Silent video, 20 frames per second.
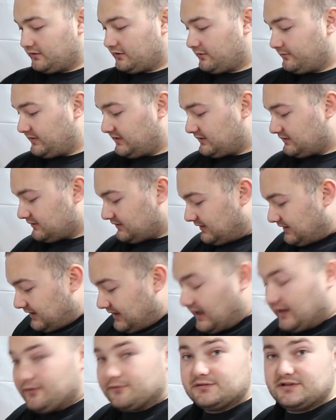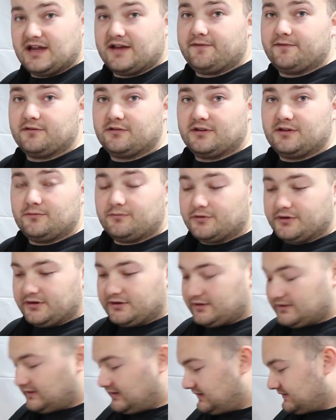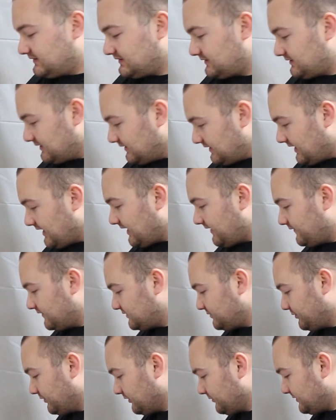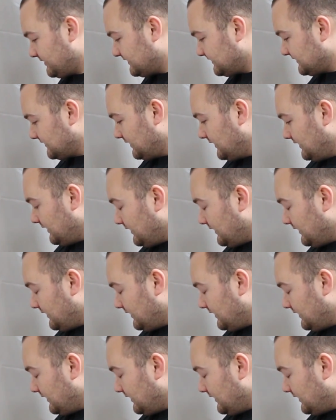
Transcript: I mean, it'll definitely work. It's gonna have its purpose.